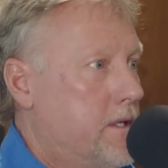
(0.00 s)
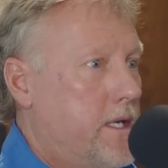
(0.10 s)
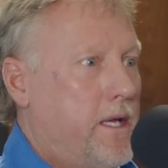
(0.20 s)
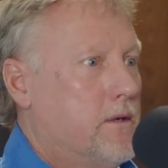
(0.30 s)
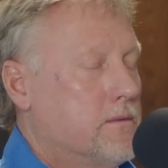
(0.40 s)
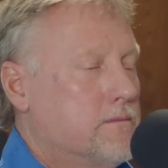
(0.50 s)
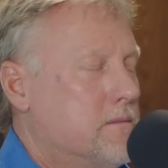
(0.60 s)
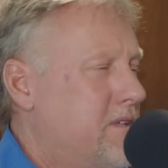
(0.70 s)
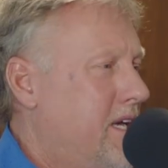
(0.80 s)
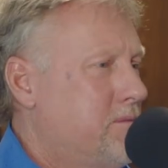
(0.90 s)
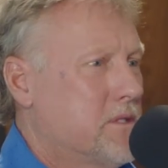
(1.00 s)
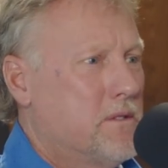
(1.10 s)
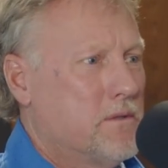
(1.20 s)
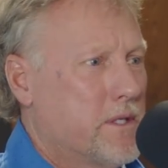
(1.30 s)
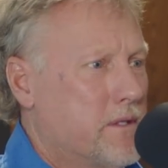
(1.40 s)
And Hale,
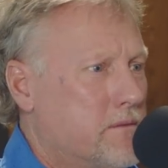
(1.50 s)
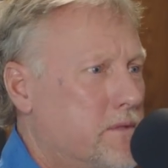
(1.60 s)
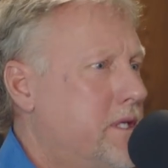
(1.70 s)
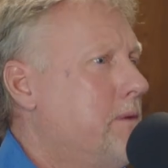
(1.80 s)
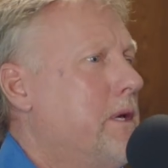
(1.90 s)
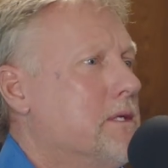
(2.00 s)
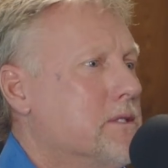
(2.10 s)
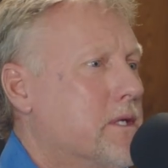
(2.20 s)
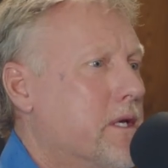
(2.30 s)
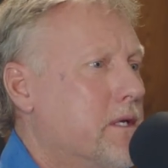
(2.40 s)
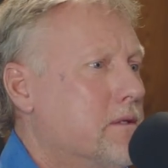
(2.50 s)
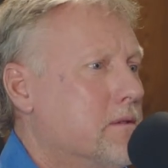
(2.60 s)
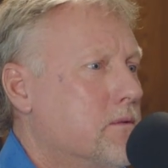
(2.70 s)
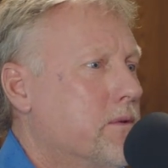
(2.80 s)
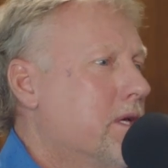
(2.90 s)
absolutely. Didn't even hesitate.
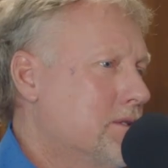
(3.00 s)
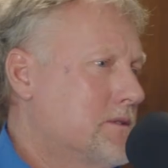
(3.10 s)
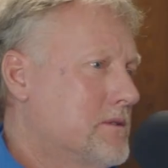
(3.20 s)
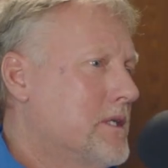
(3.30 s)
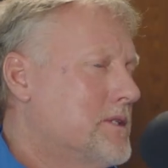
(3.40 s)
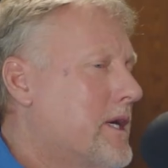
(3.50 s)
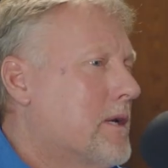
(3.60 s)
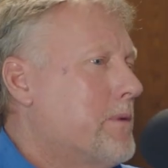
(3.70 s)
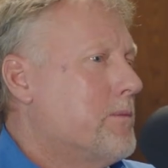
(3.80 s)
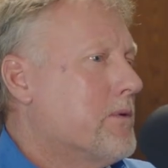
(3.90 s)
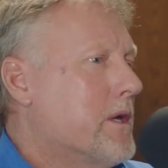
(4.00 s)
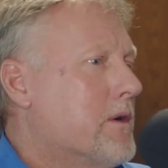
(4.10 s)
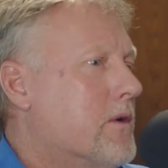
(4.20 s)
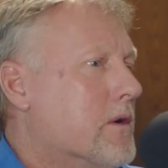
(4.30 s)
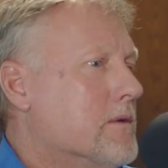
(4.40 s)
Well, that's the kind of people
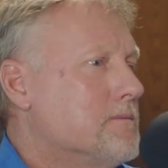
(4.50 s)
they are.